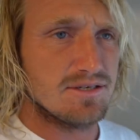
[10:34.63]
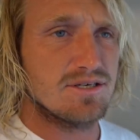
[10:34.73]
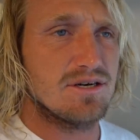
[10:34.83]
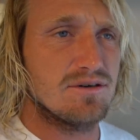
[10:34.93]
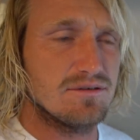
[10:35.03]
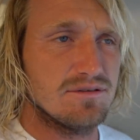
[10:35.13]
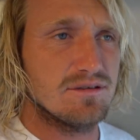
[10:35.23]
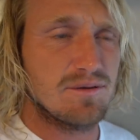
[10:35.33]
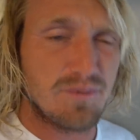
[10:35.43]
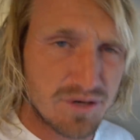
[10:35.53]
So
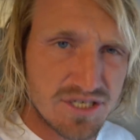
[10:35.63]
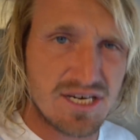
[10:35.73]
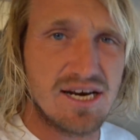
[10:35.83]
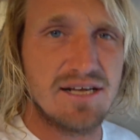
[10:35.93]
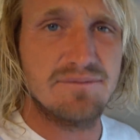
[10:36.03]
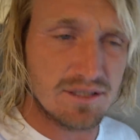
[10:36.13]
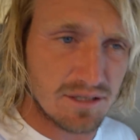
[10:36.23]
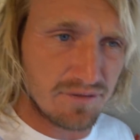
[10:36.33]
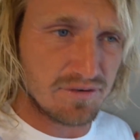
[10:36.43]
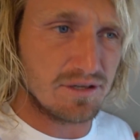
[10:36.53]
appreciate it,
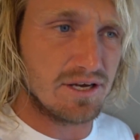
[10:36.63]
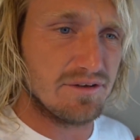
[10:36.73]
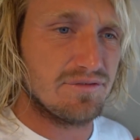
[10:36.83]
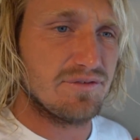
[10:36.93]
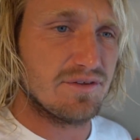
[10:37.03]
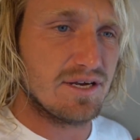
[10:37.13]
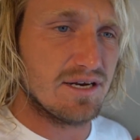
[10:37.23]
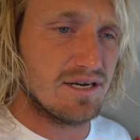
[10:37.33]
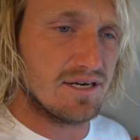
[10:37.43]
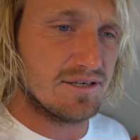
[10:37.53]
love your life,
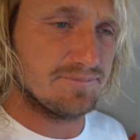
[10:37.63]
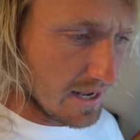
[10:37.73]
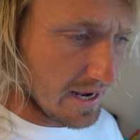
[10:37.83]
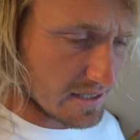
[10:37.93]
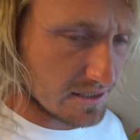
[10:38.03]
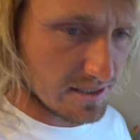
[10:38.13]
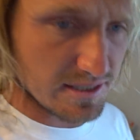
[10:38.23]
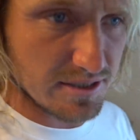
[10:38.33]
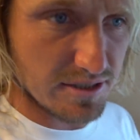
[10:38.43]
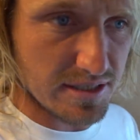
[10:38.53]
and actually
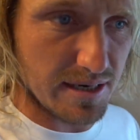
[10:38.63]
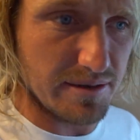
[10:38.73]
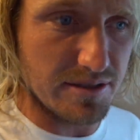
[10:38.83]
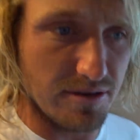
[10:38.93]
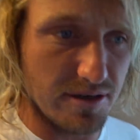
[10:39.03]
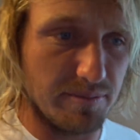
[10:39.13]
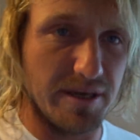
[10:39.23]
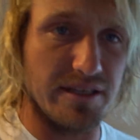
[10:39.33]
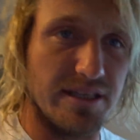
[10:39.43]
this is a good time to talk about